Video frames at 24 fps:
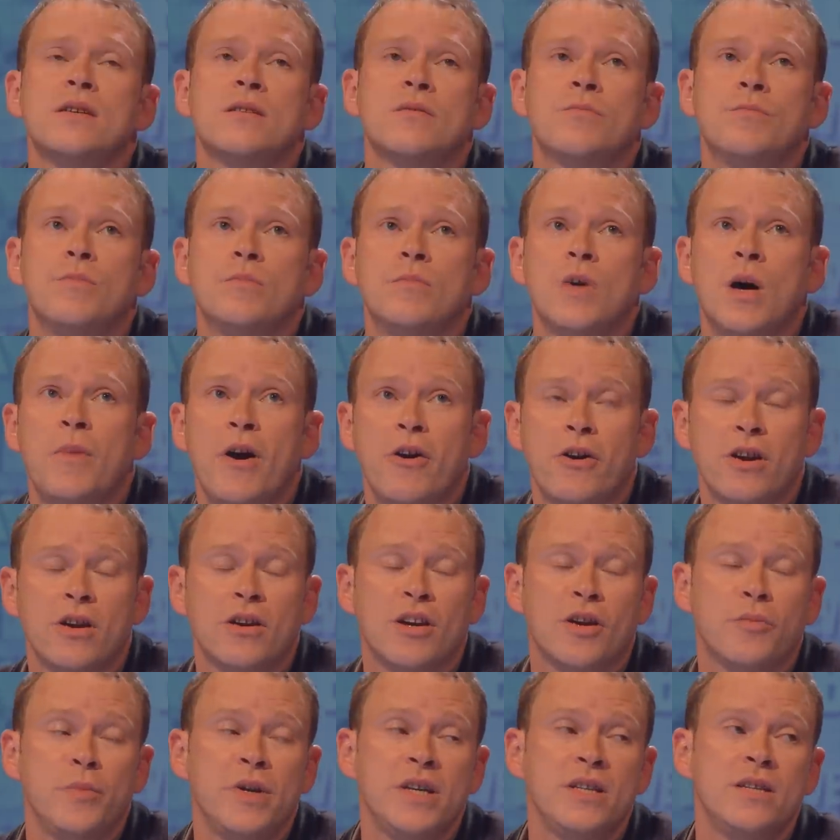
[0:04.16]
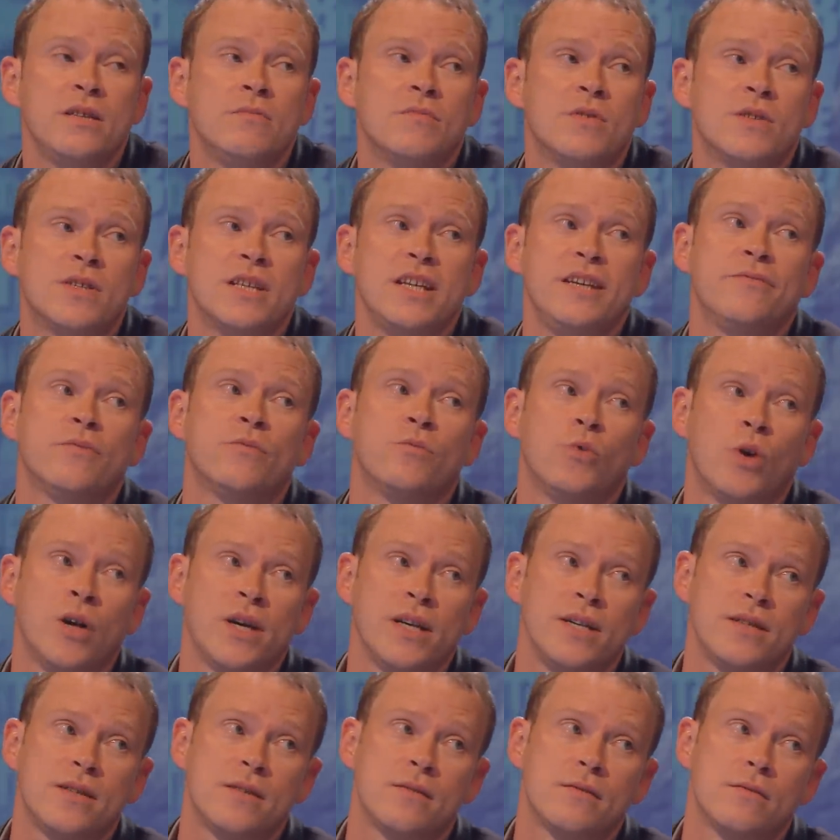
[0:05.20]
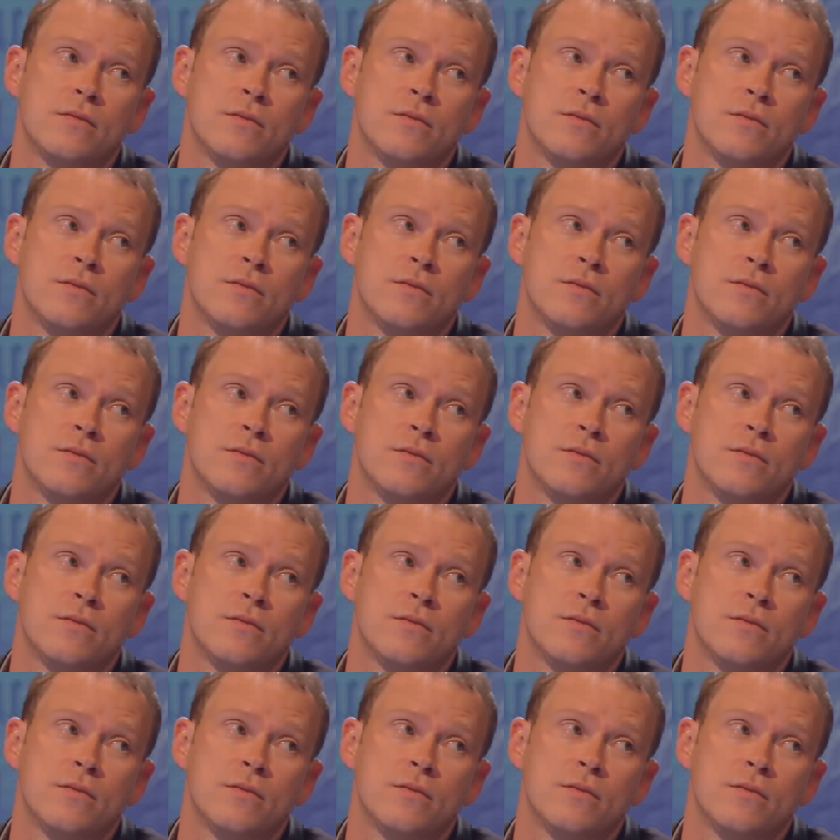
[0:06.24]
an American comedian, Stephen Wright.